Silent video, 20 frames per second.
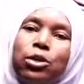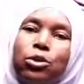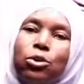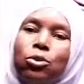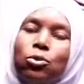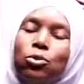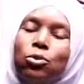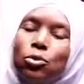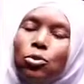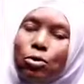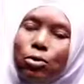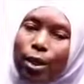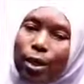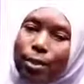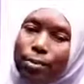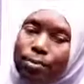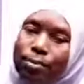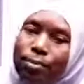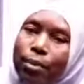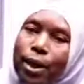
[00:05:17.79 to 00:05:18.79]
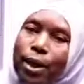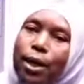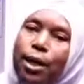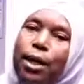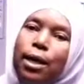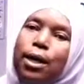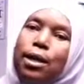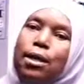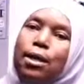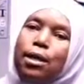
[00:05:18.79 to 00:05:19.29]
to
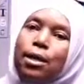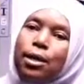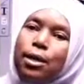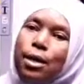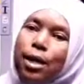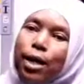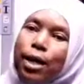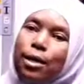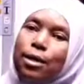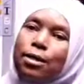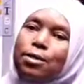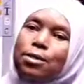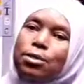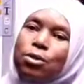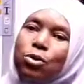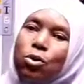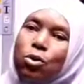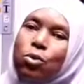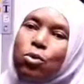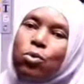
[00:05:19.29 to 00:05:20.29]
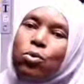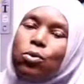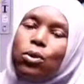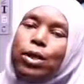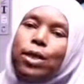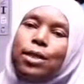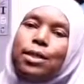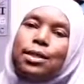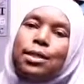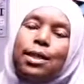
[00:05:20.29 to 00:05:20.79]
make the others know
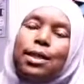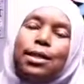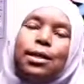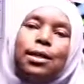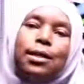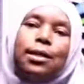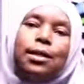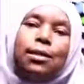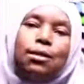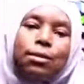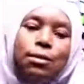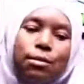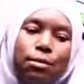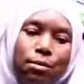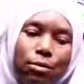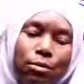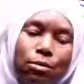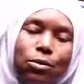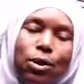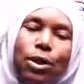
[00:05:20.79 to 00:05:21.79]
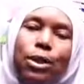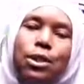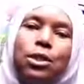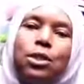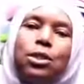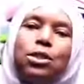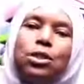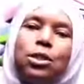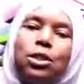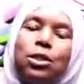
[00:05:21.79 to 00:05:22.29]
exactly what
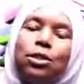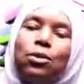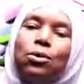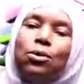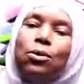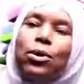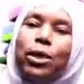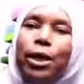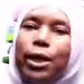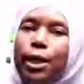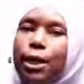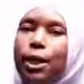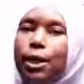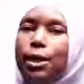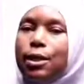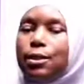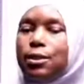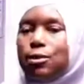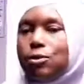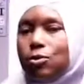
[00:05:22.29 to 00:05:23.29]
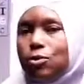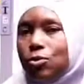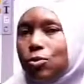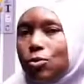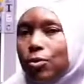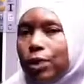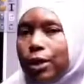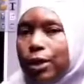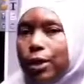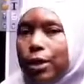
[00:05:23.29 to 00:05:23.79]
she or he is
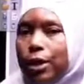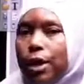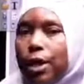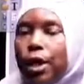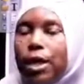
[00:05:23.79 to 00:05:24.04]
doing.